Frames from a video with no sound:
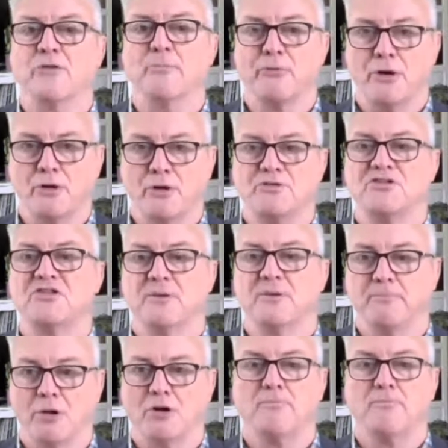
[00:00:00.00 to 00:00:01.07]
approaches to
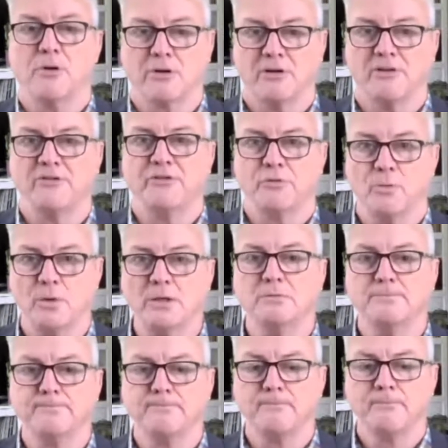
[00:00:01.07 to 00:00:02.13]
block models as well.
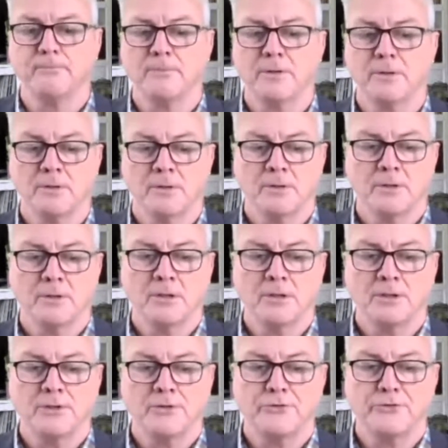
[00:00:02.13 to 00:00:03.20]

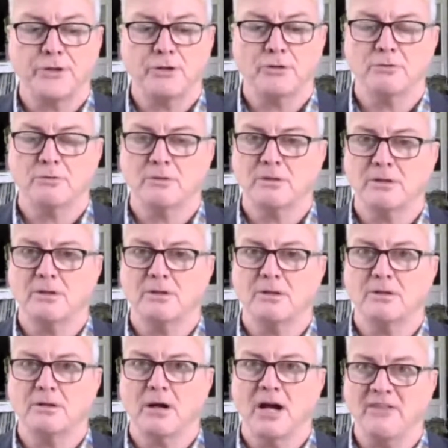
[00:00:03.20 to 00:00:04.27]
So
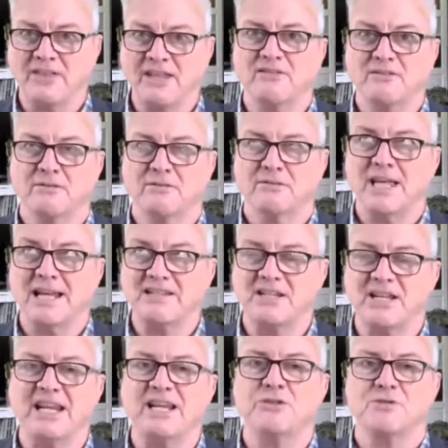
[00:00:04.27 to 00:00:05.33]
I think that's
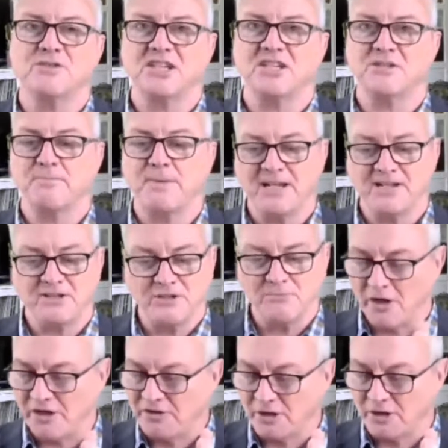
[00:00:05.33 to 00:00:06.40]
an interesting space. You
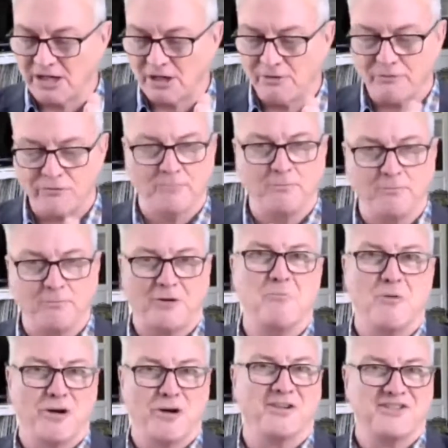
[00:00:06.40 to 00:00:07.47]
might not go for a block
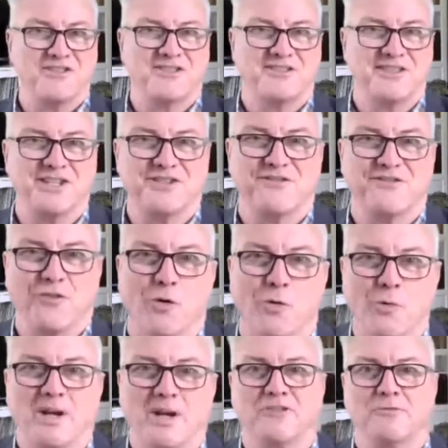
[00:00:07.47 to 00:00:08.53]
model that's
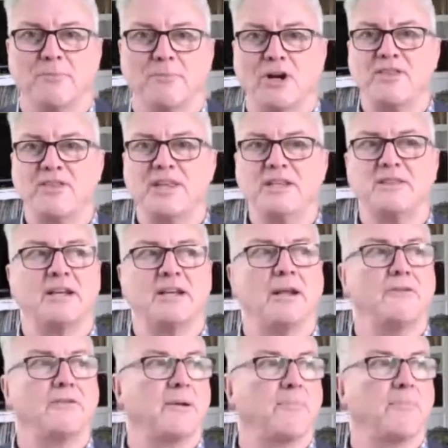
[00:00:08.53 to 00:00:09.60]
4 weeks, but I think that
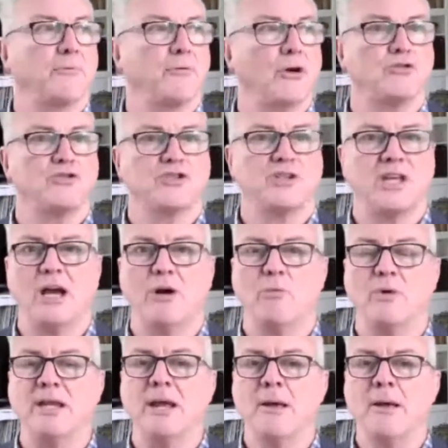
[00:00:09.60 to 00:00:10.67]
the approach to how
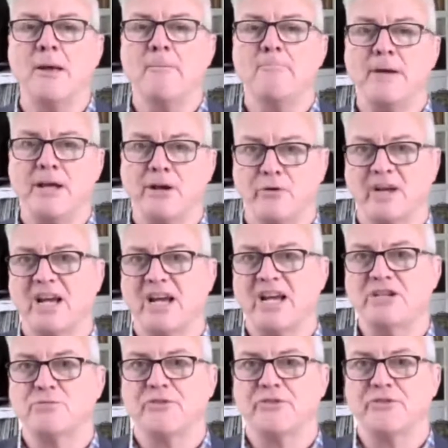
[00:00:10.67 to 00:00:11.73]
we better
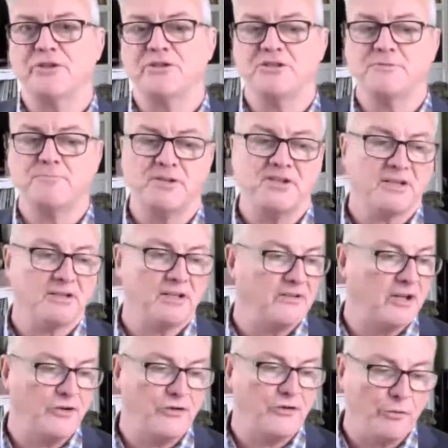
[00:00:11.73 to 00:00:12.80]
engage with students,
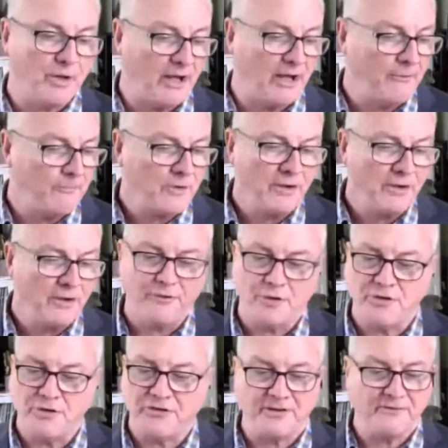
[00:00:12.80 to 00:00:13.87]
particularly those who are
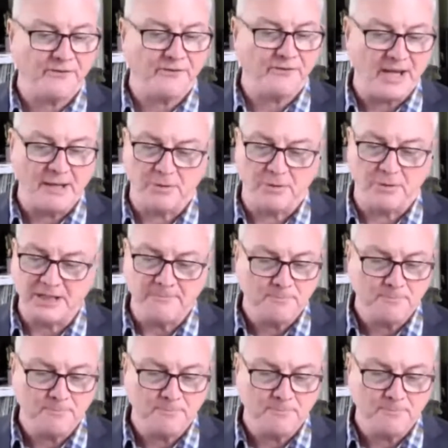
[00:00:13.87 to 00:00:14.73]
first in family,